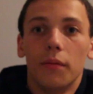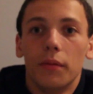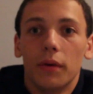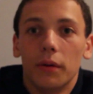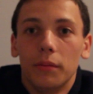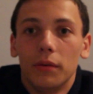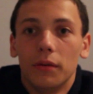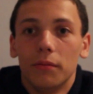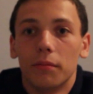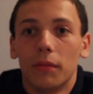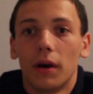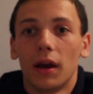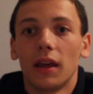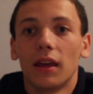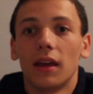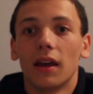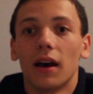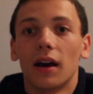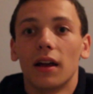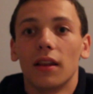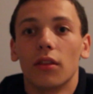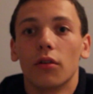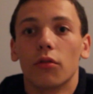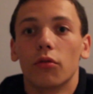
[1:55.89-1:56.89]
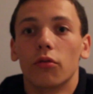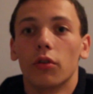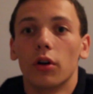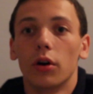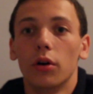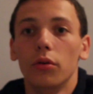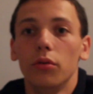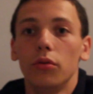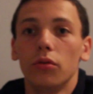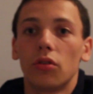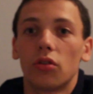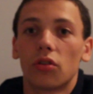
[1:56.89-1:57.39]
I mean, my God, the
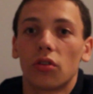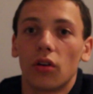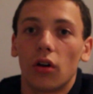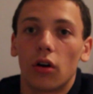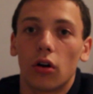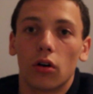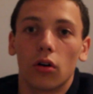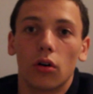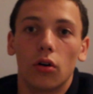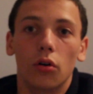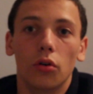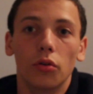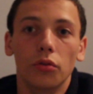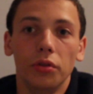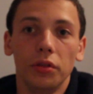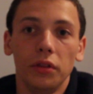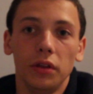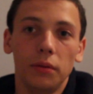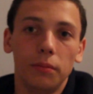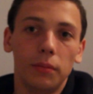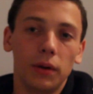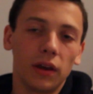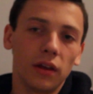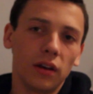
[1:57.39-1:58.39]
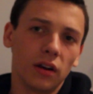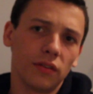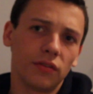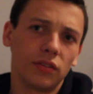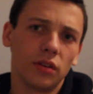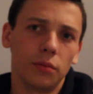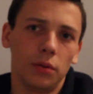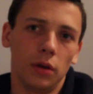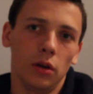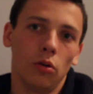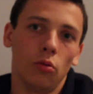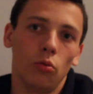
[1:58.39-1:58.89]
roads are only big enough
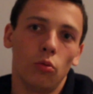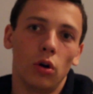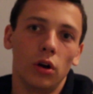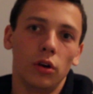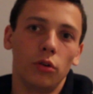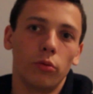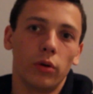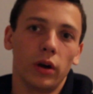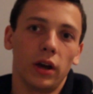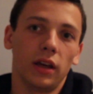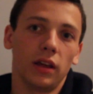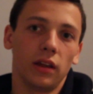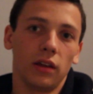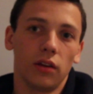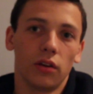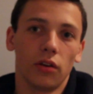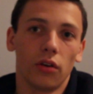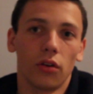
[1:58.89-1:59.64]
to be a one-way.